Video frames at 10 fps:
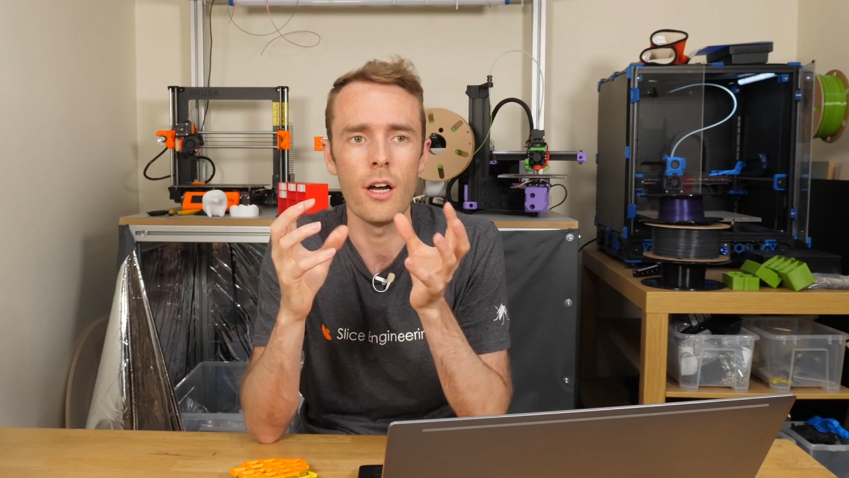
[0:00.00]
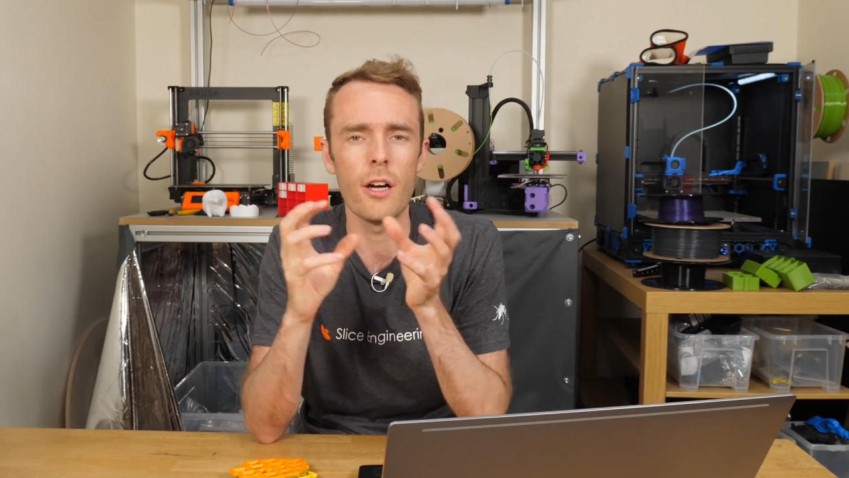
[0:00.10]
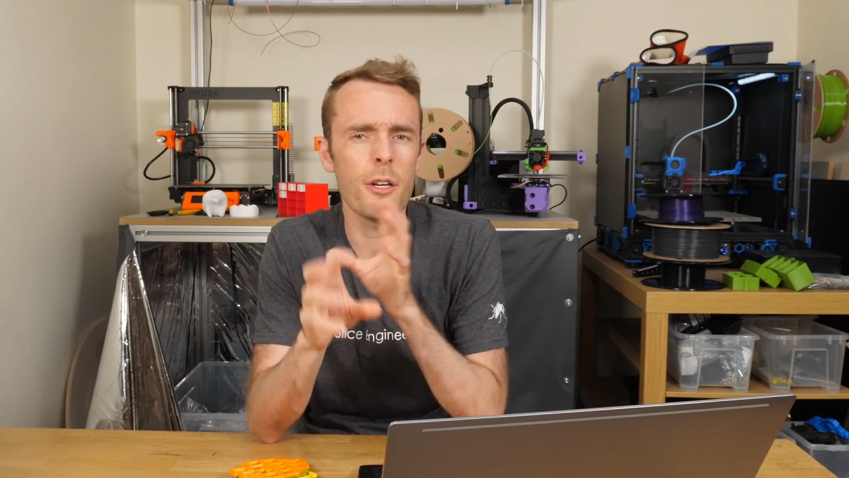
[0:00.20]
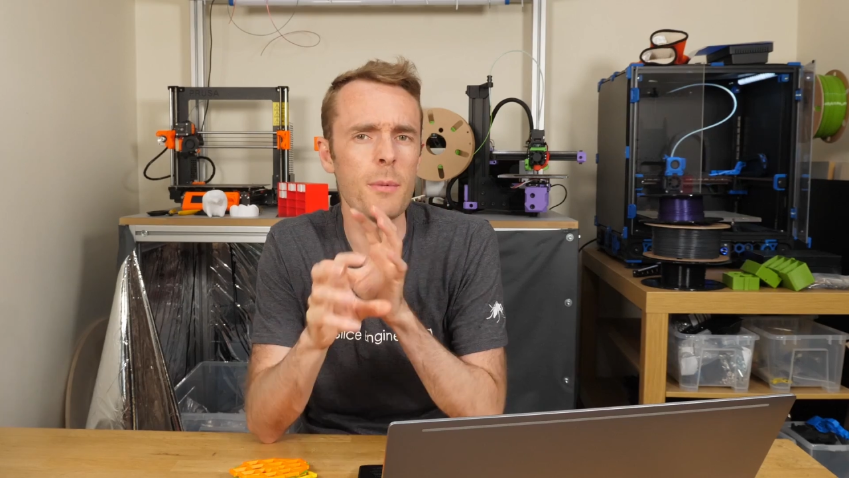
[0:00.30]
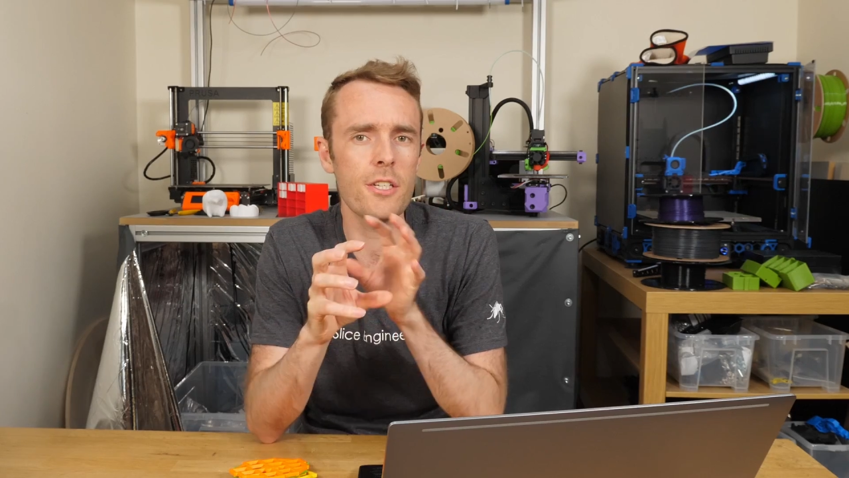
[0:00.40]

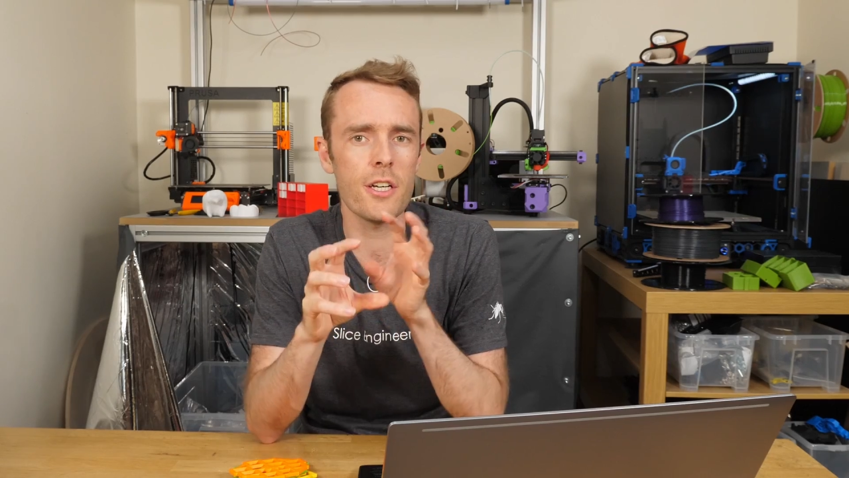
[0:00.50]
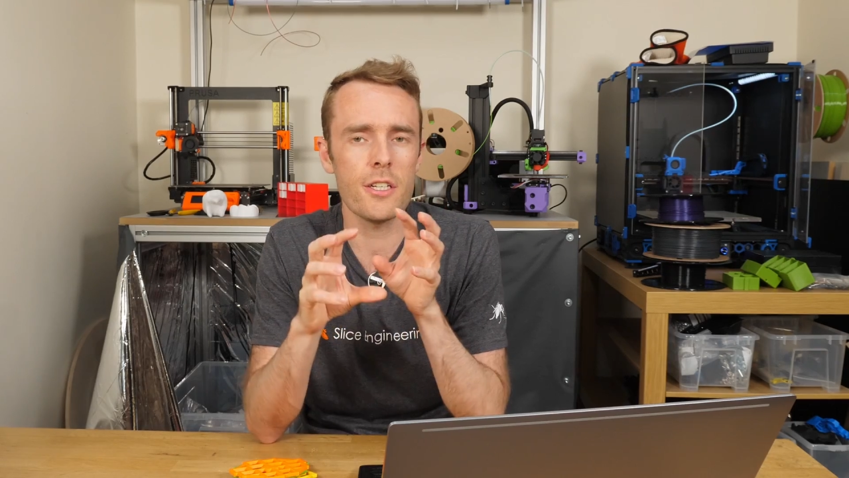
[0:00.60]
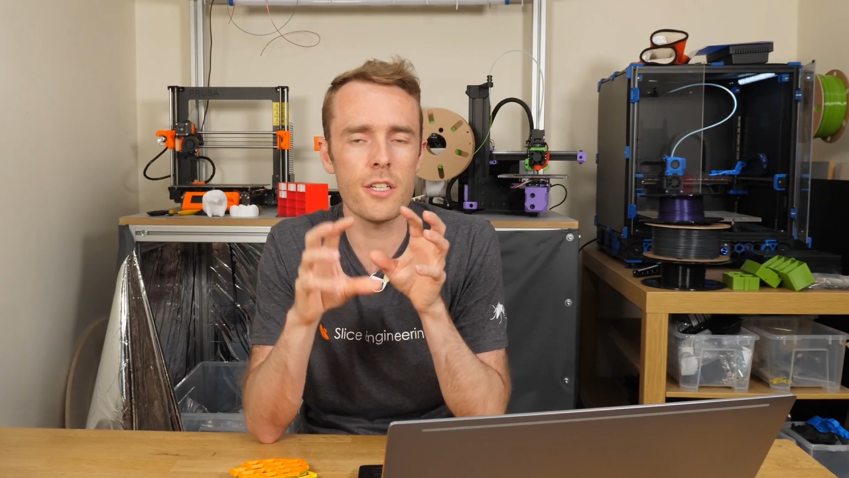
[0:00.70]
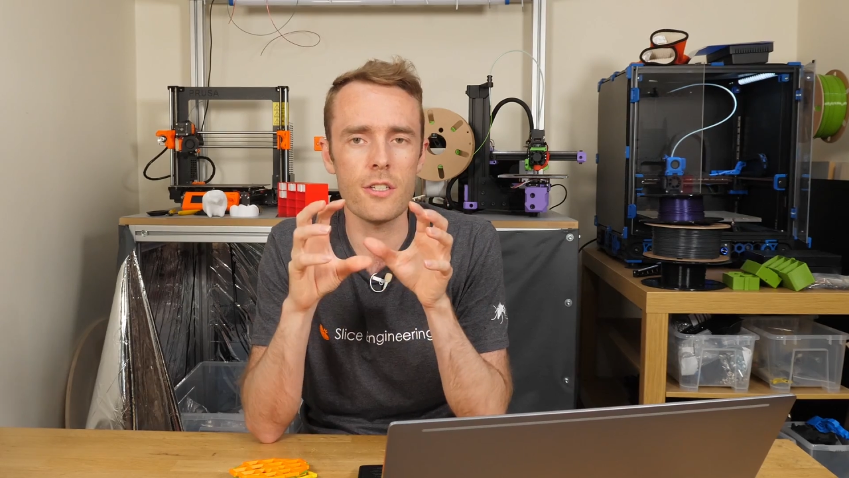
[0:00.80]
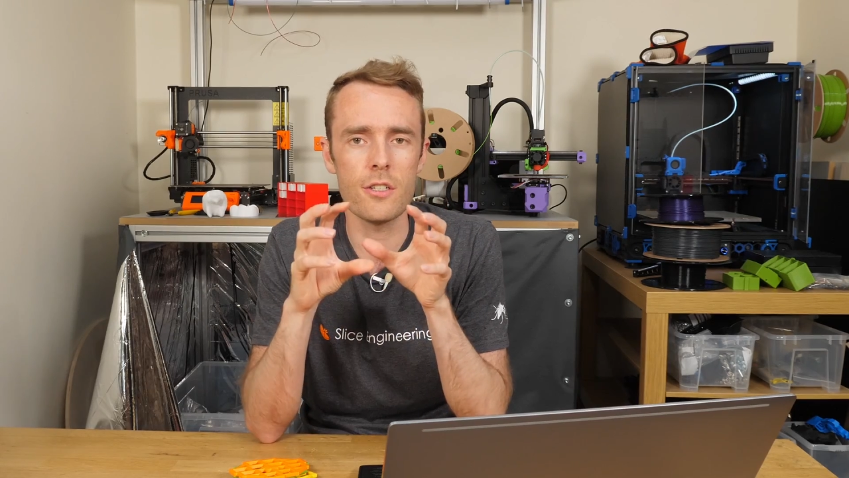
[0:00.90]
I'm going to be
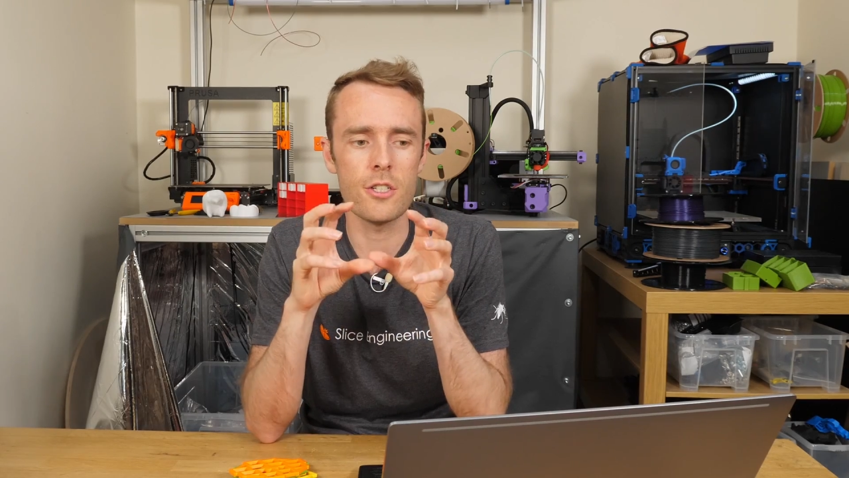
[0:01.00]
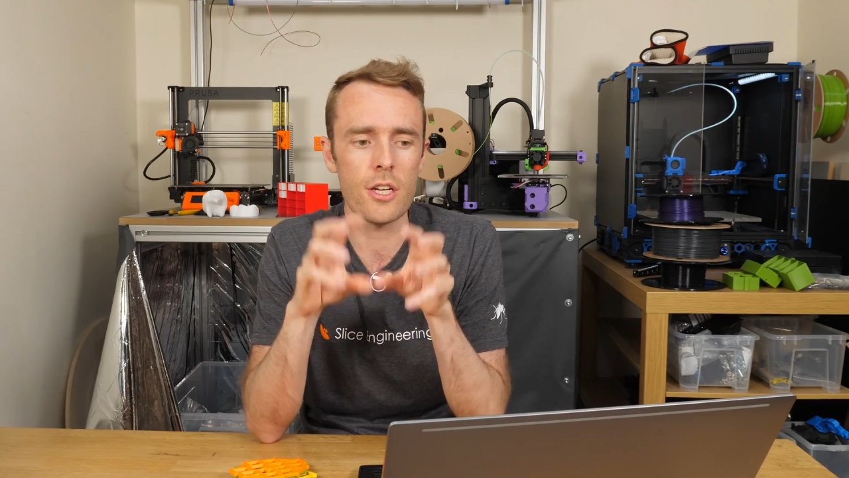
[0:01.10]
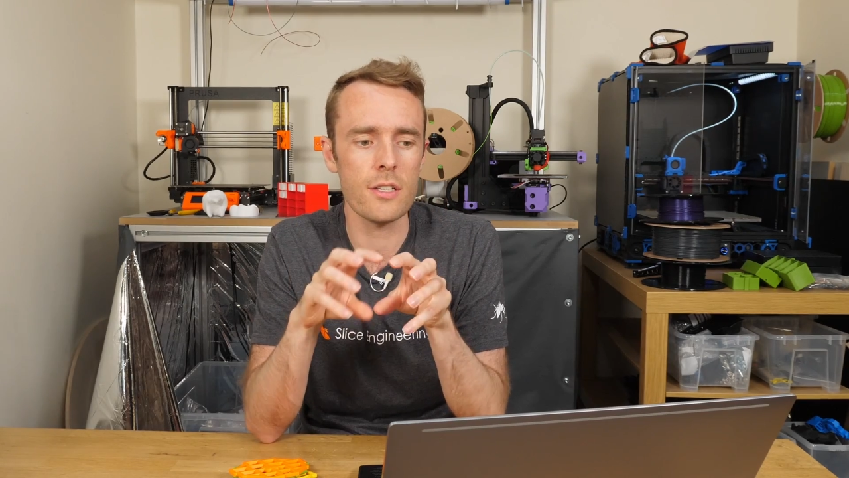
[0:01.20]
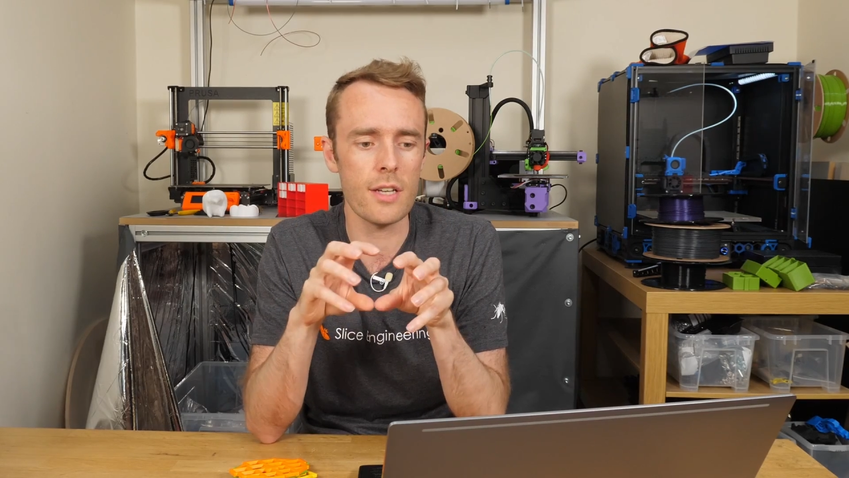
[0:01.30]
changing it to just